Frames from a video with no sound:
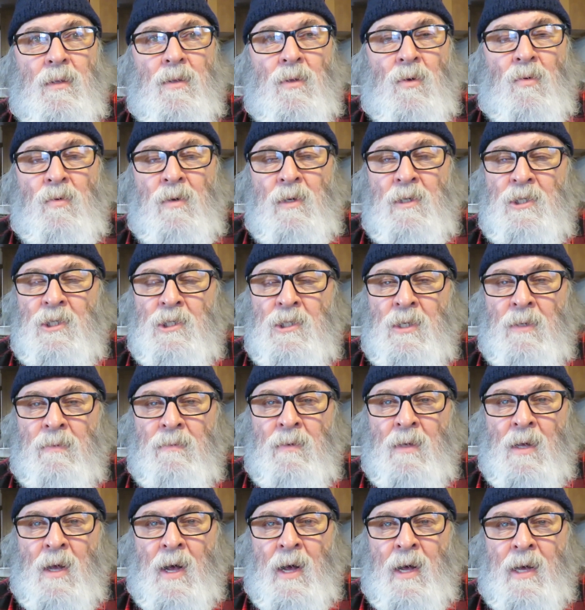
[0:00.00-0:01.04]
the riches of
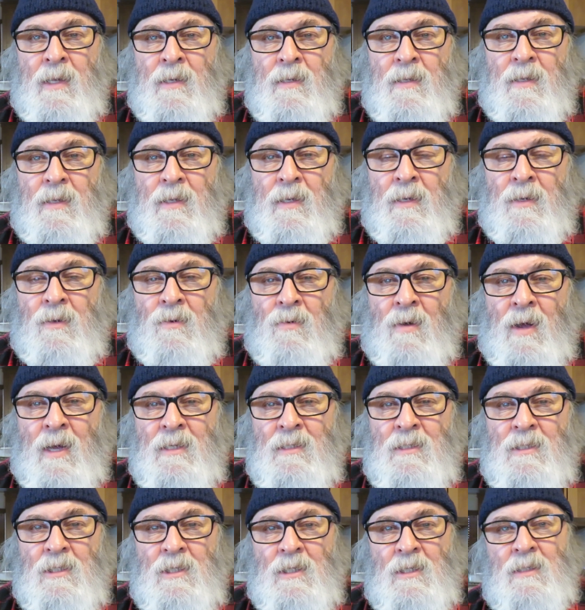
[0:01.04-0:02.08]
God in
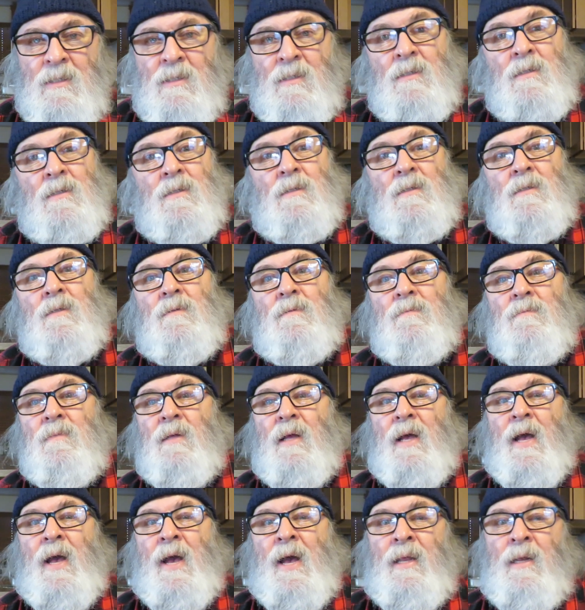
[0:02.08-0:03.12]
Christ Jesus.
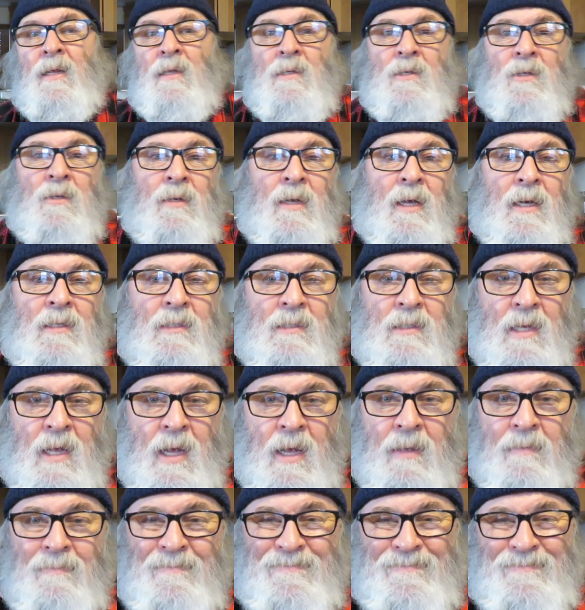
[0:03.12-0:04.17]
And until next
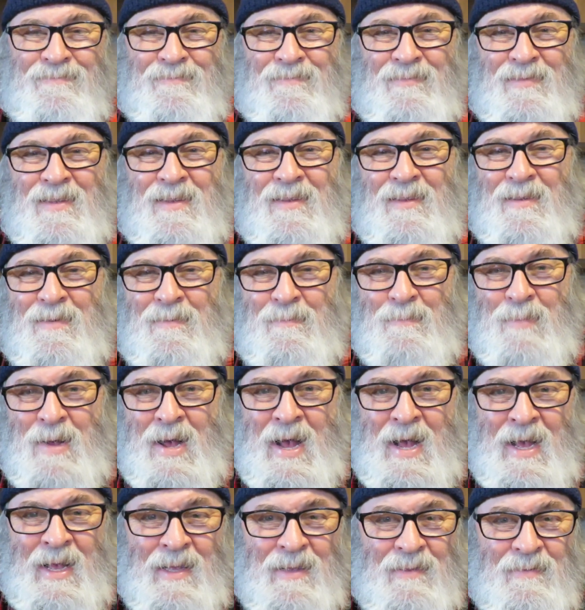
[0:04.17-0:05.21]
time,
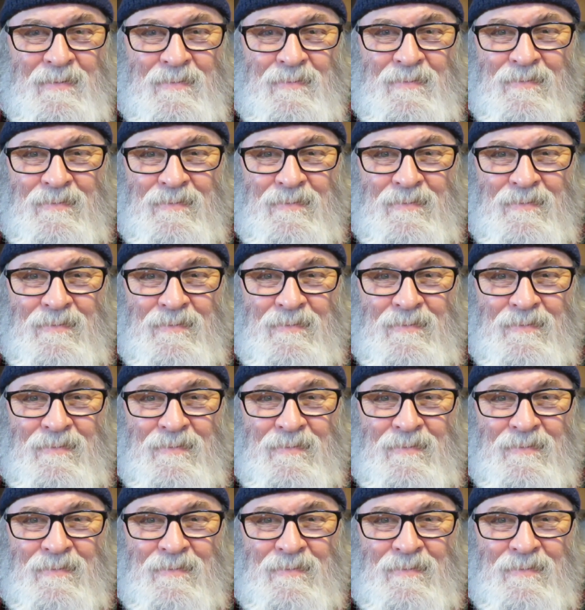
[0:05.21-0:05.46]
bye.